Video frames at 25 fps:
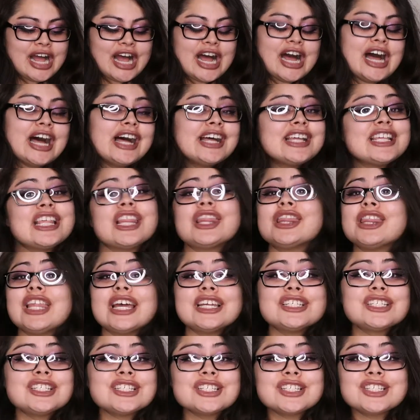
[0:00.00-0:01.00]
Uh,
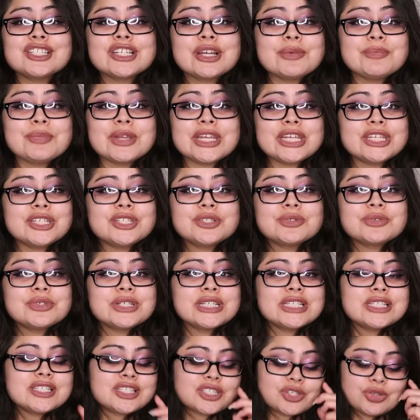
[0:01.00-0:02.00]
let's just jump into
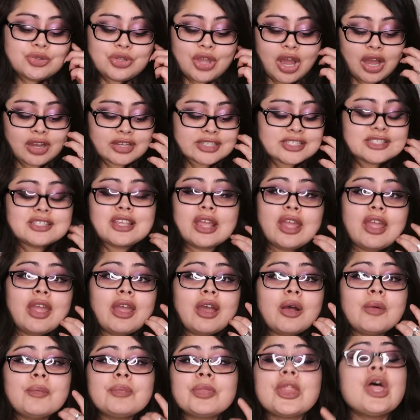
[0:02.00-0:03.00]
it so y'all can
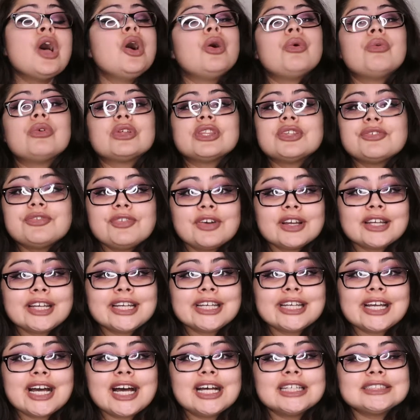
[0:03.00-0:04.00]
see what the fuck I
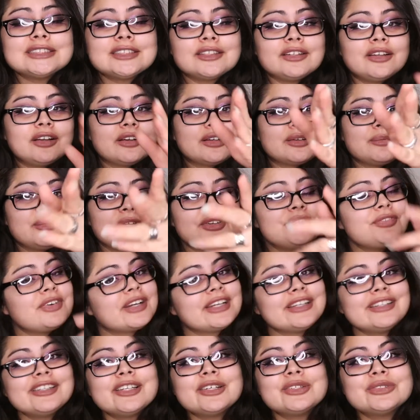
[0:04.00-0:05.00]
got so y'all can be
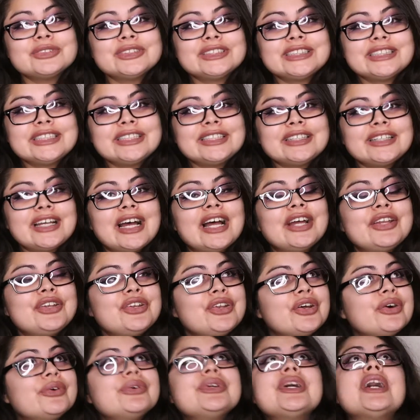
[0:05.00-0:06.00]
nosy. I
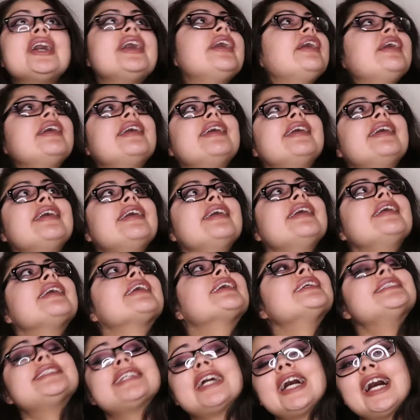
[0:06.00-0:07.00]
know y'all are
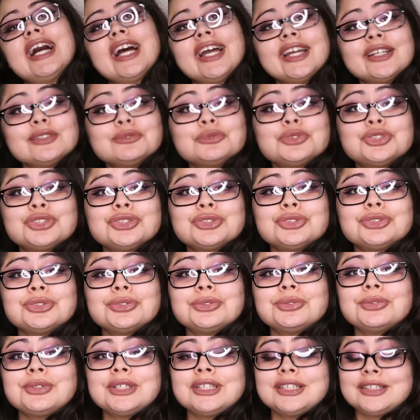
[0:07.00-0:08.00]
because I am
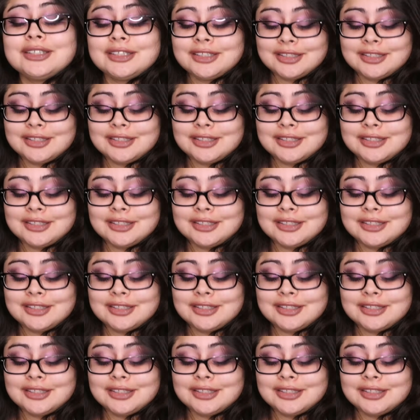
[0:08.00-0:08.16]
too.